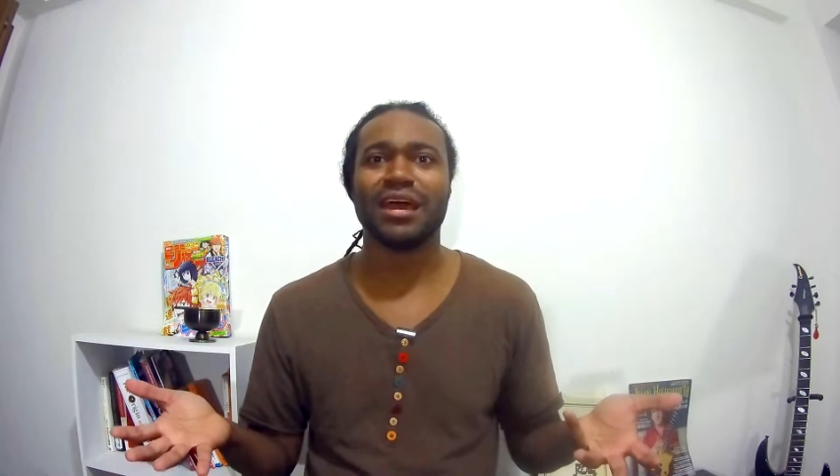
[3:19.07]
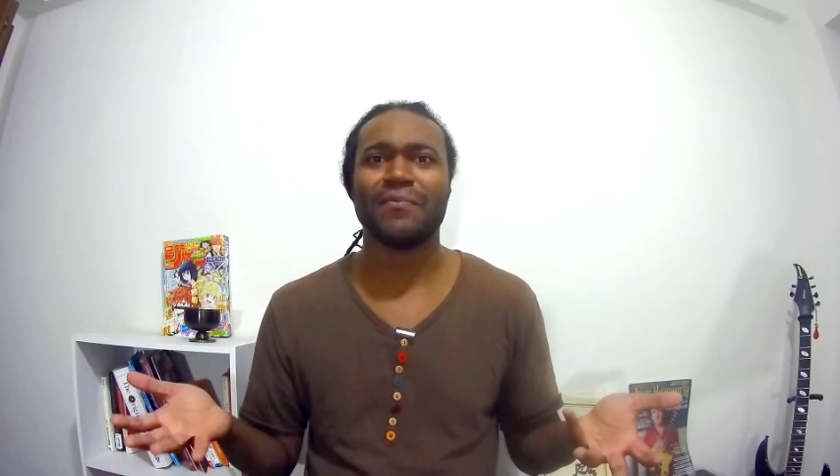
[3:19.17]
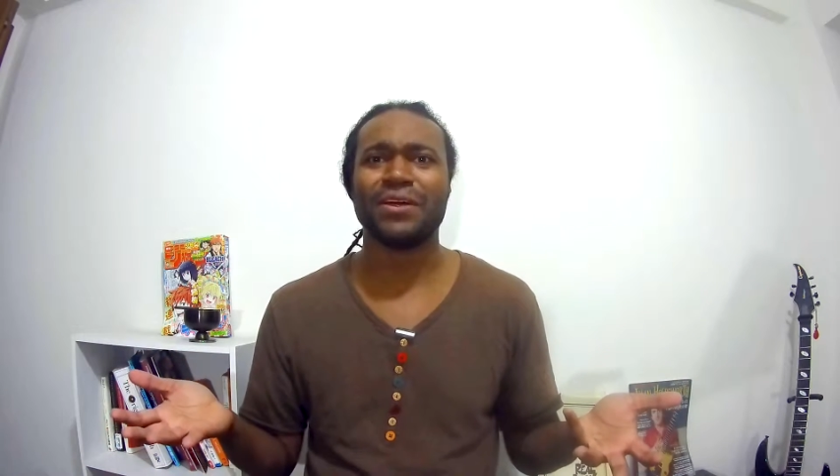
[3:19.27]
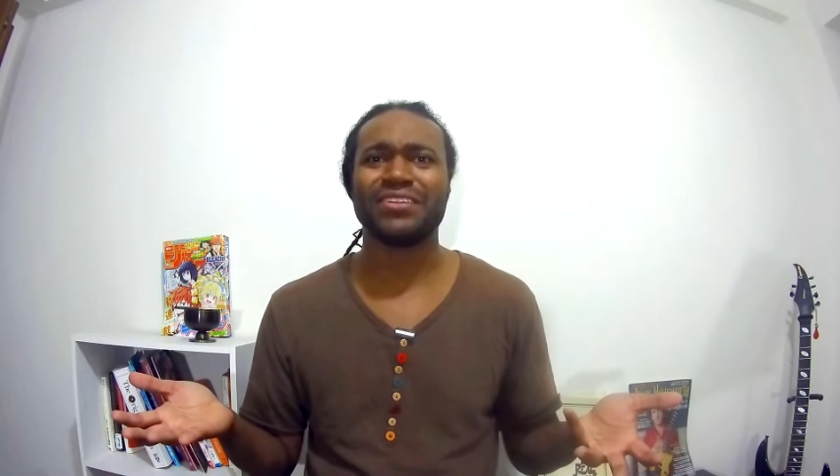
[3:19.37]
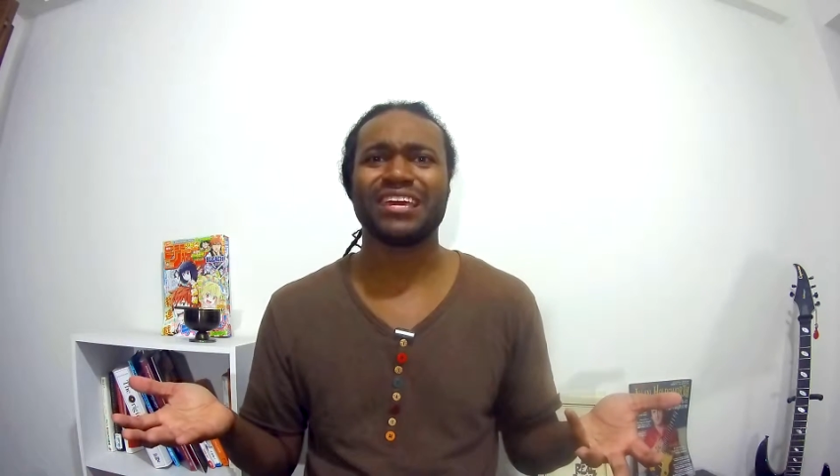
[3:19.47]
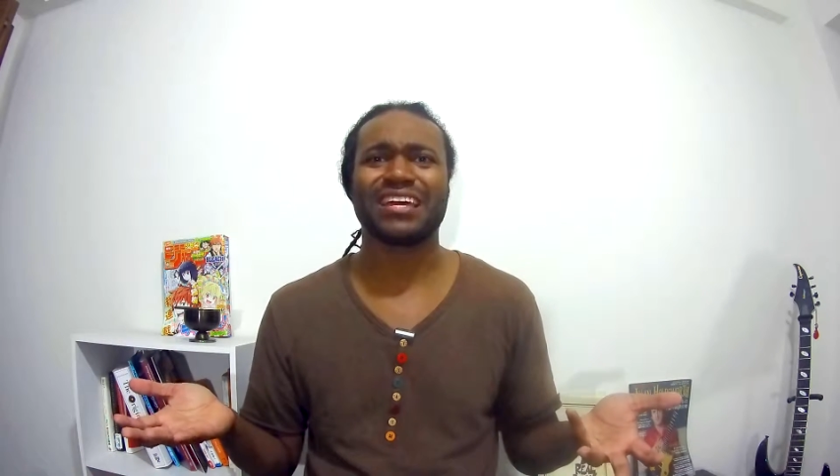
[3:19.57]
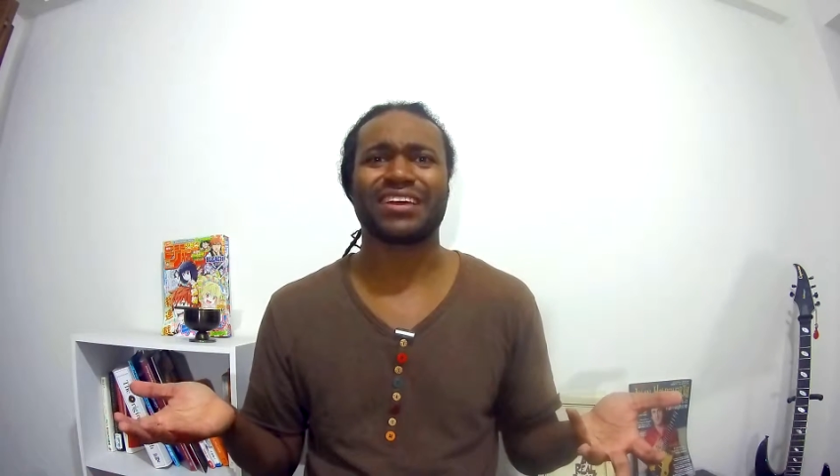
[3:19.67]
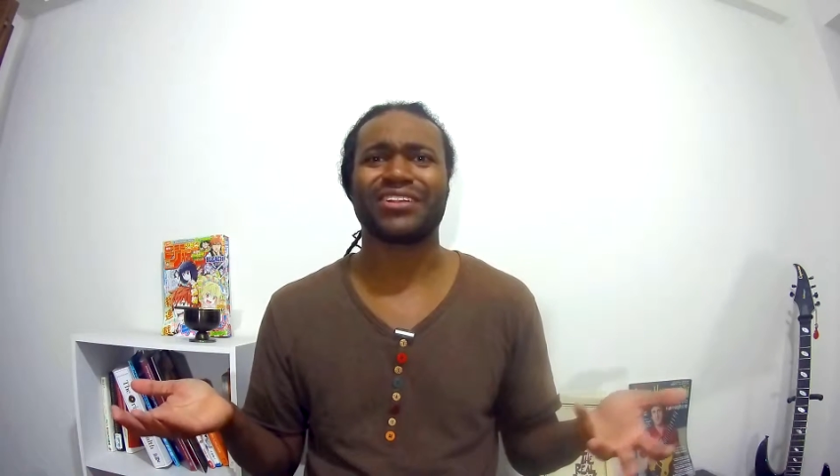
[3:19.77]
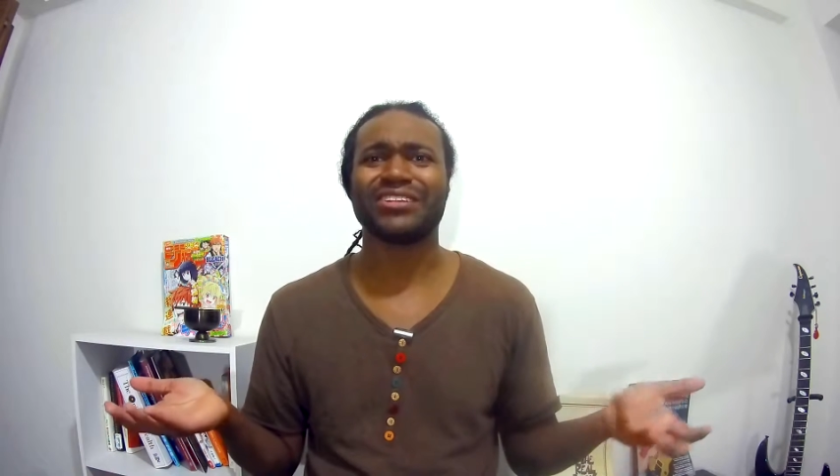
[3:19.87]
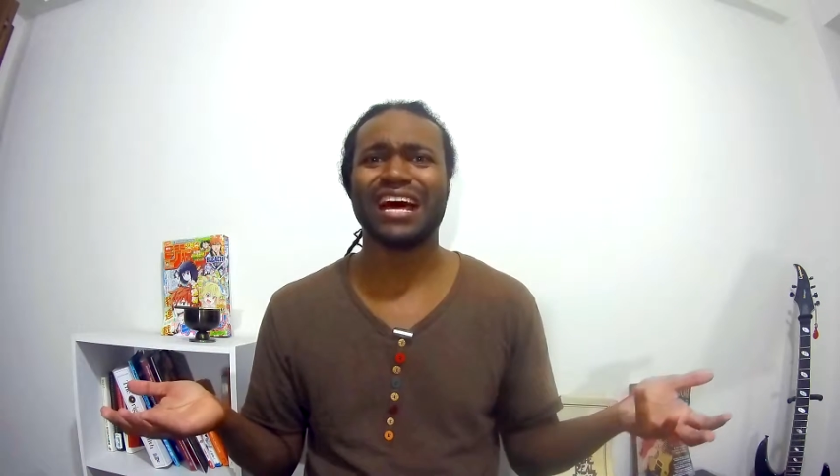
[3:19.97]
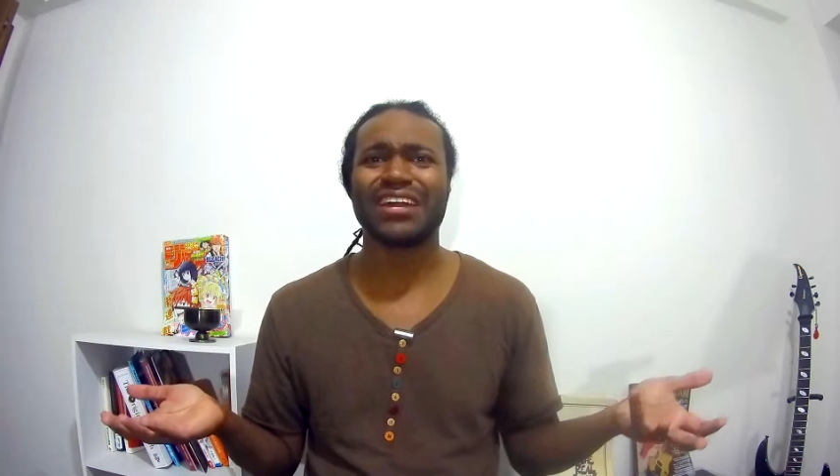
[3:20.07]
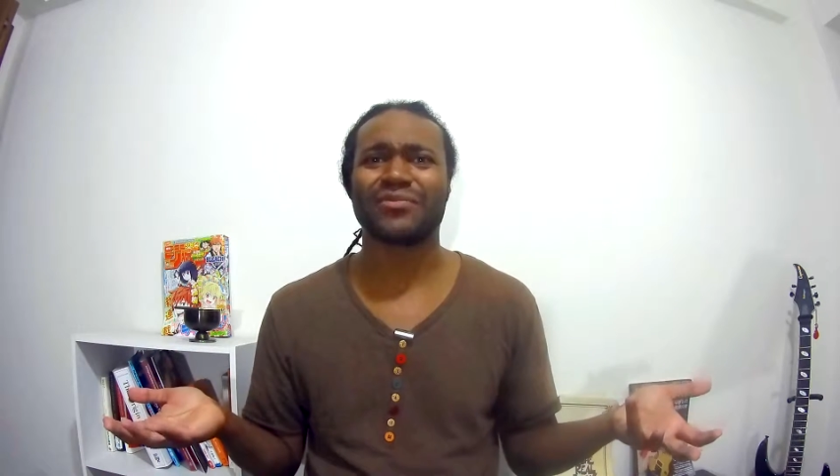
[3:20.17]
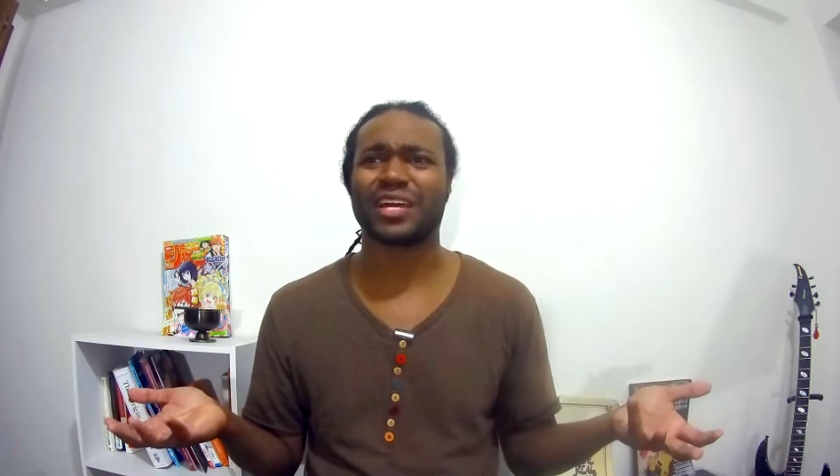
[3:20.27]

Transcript: Apparently, he had like a lot of them,